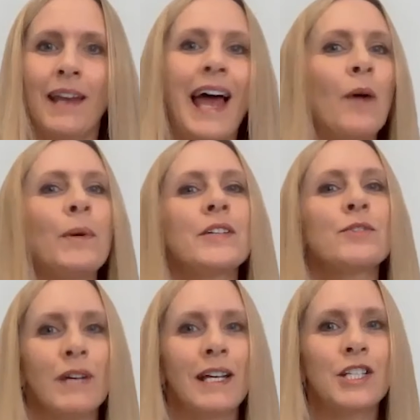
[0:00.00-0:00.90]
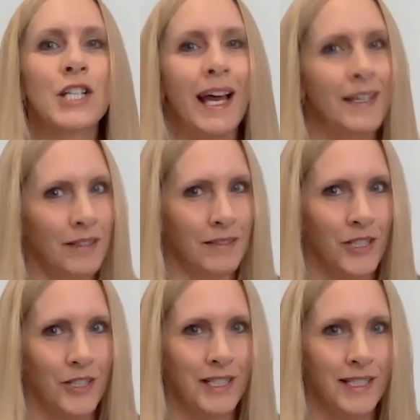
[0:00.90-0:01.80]
and how it has reached
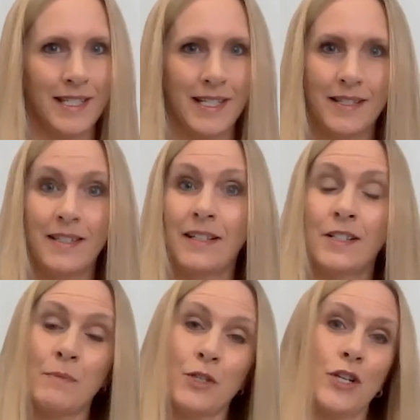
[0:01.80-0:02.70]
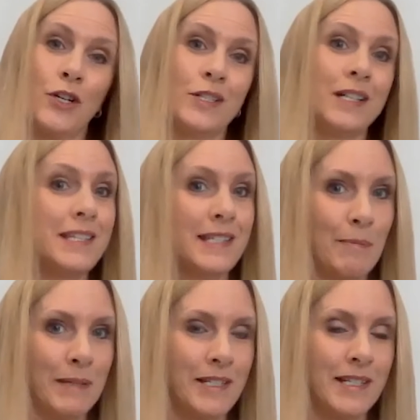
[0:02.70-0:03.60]
adulthood in the sense that it has matured and
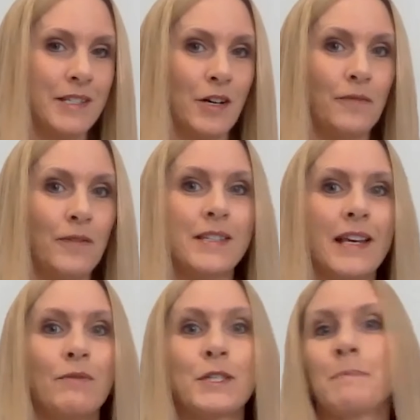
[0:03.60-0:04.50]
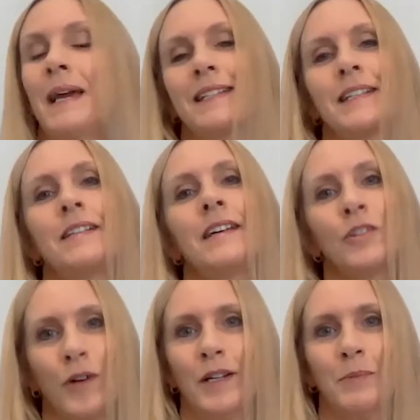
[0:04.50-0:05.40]
established itself as a respected
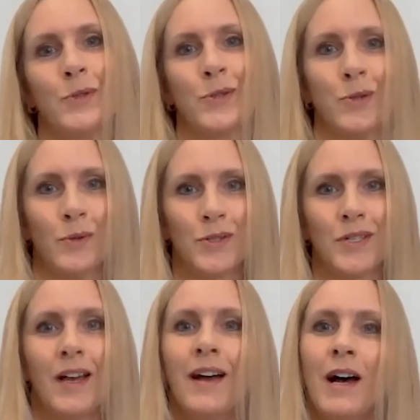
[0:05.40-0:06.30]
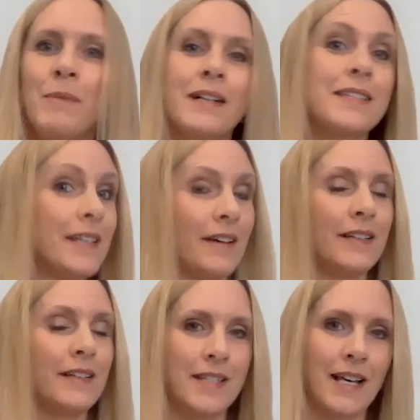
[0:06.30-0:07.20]
and credible source amongst the
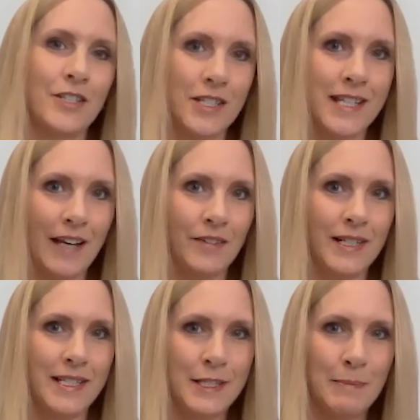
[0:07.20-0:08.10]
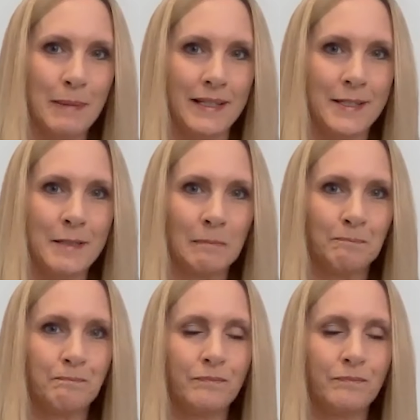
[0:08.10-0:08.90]
other intelligence gathering disciplines.